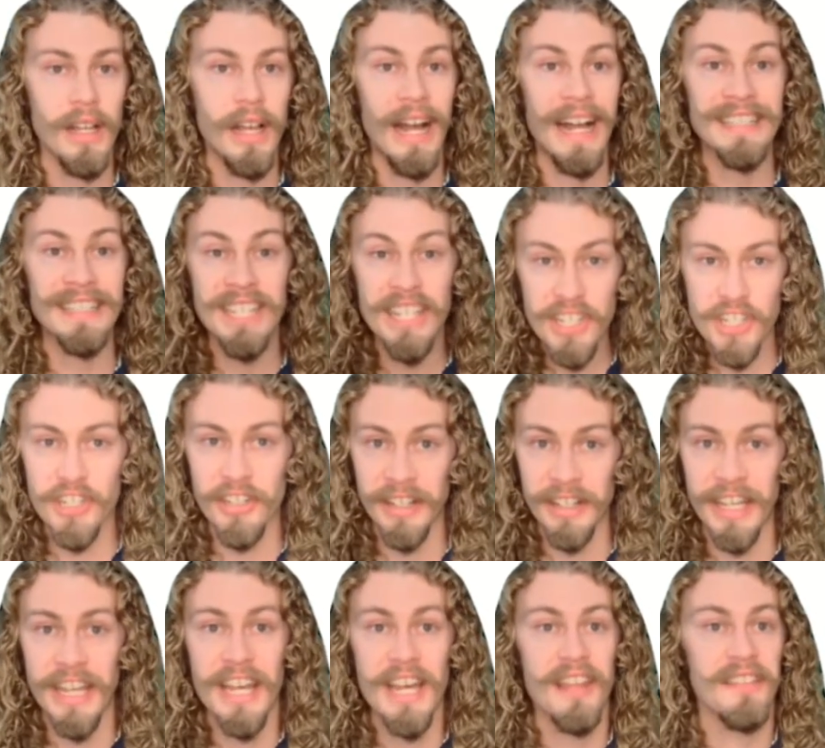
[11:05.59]

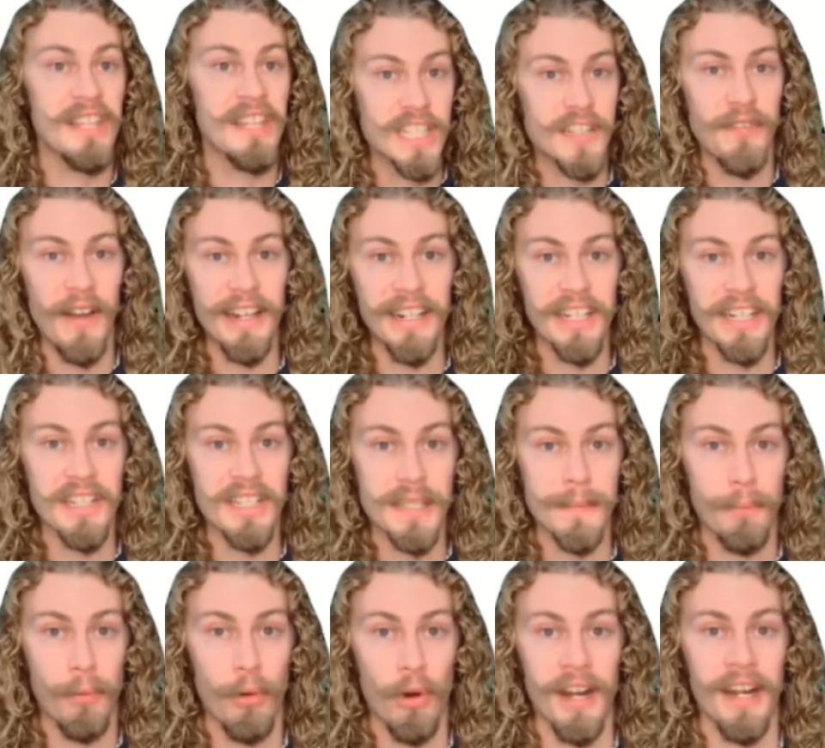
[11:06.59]
Additionally, these findings
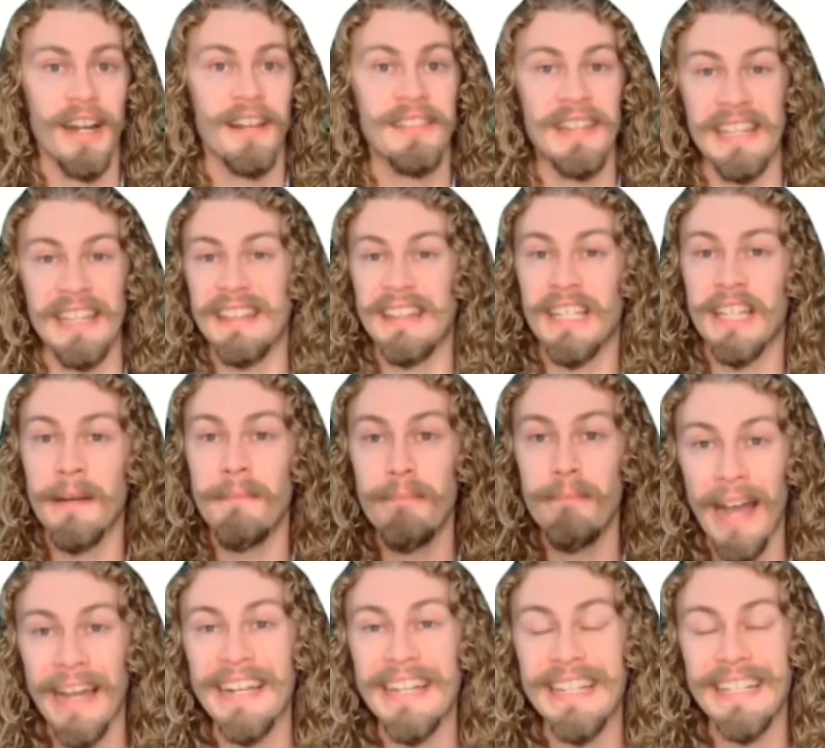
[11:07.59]
support that
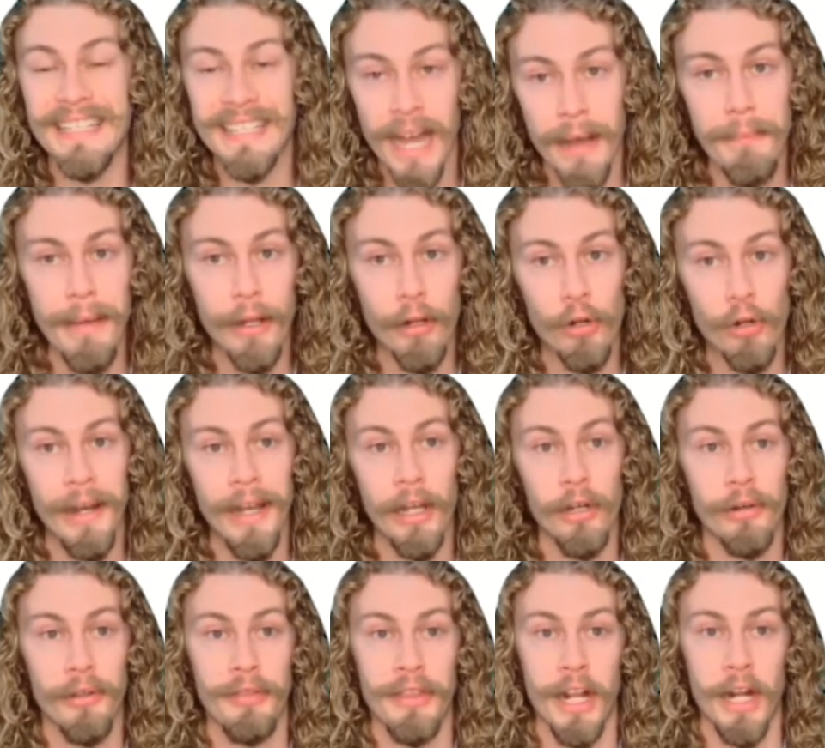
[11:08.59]
combining gut
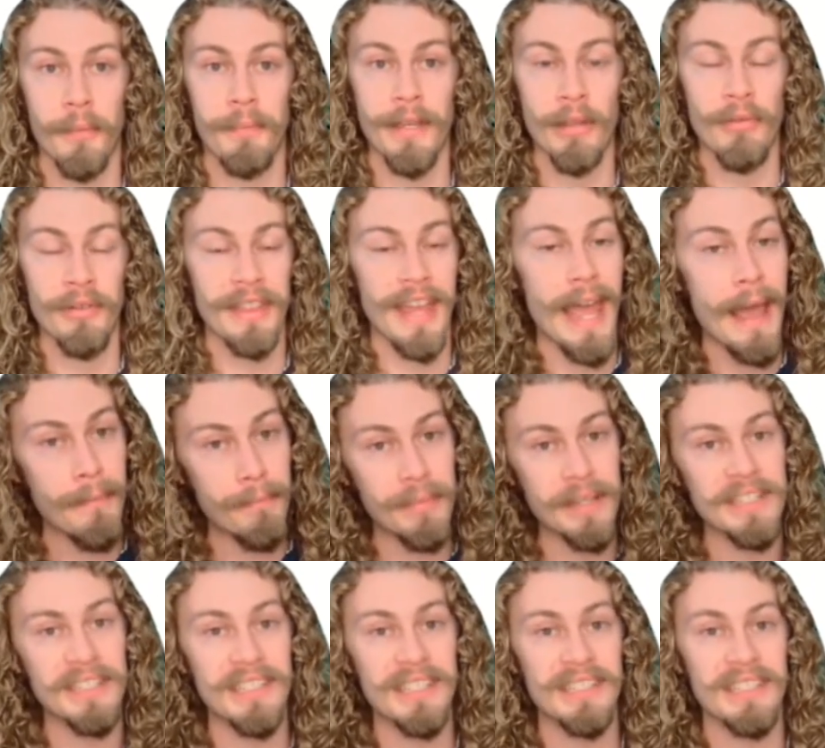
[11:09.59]
microbiota therapy with
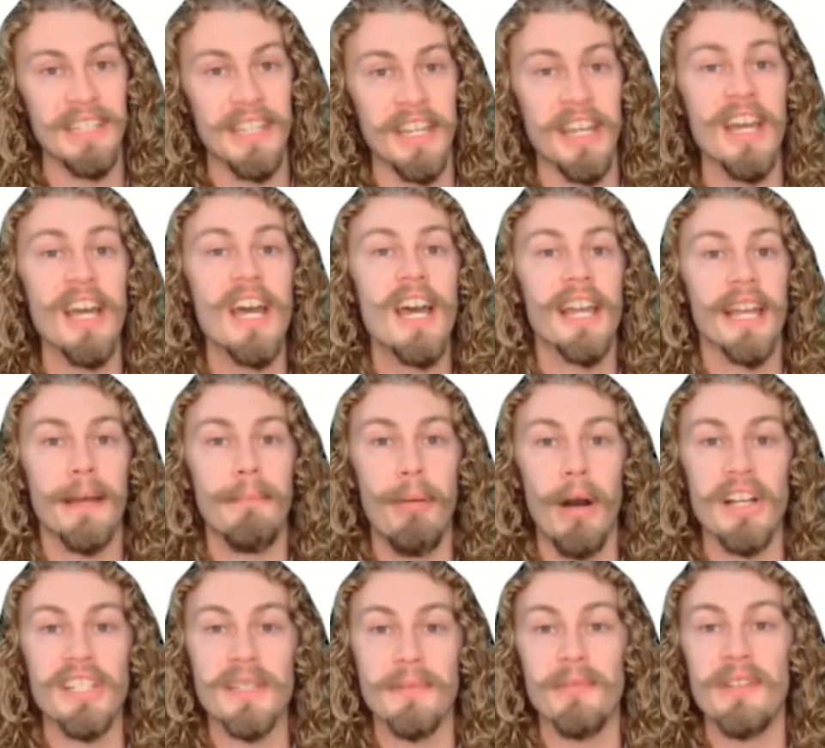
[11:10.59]
MBCT can
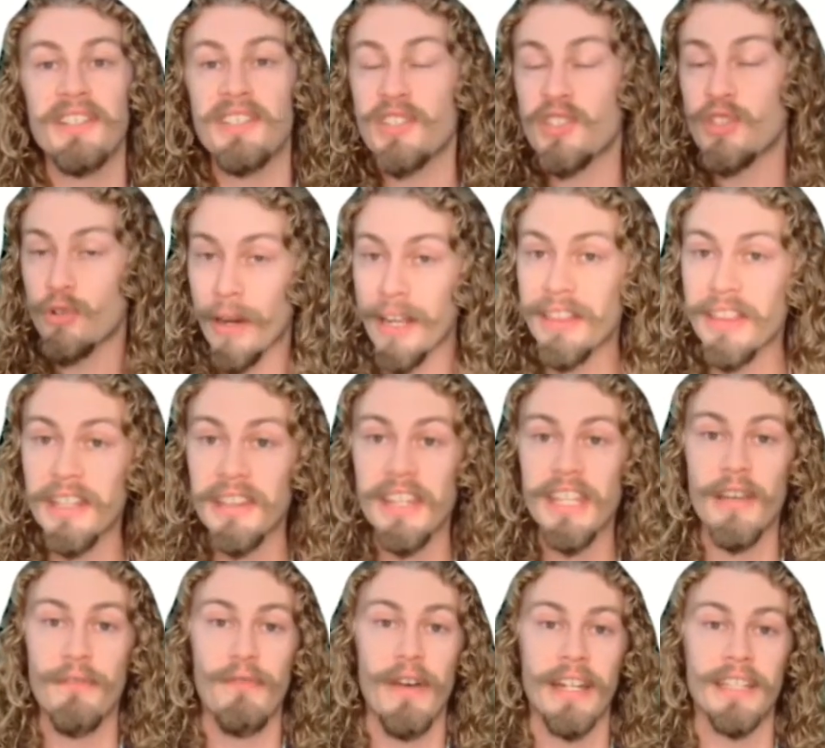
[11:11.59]
possibly strengthen
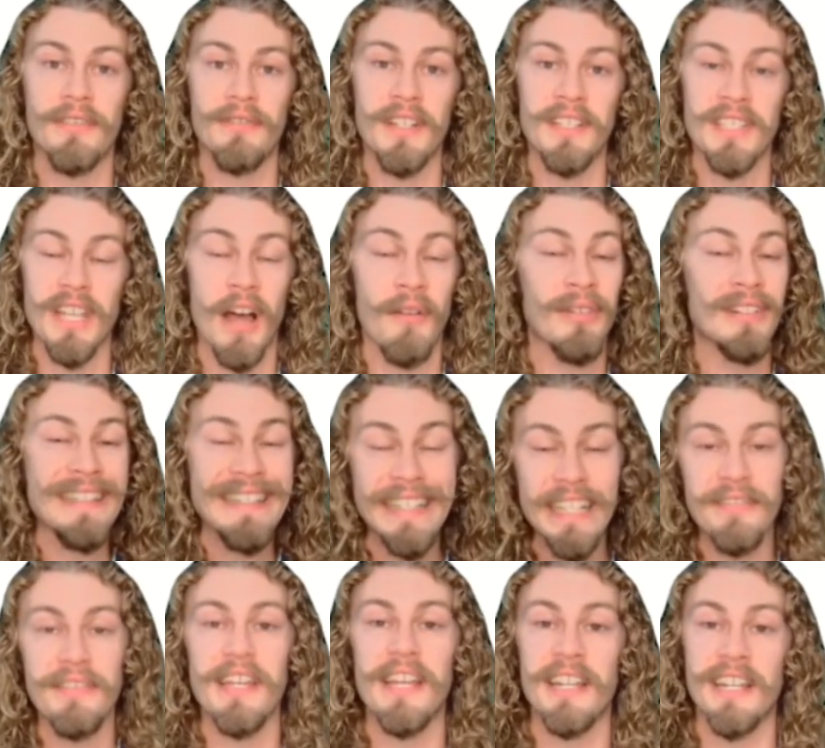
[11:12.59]
the effectiveness of
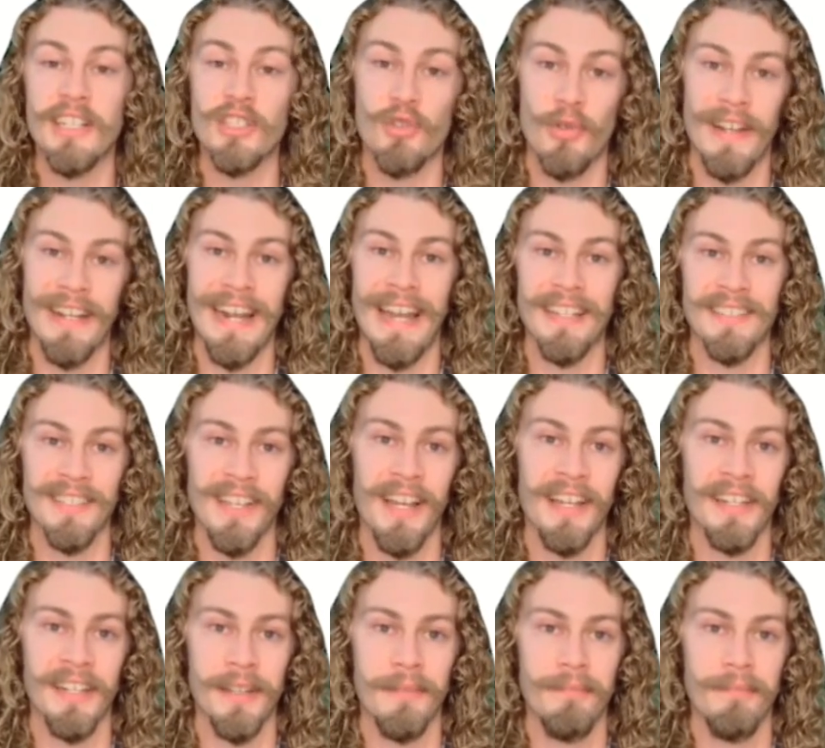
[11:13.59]
alleviating trait anxiety.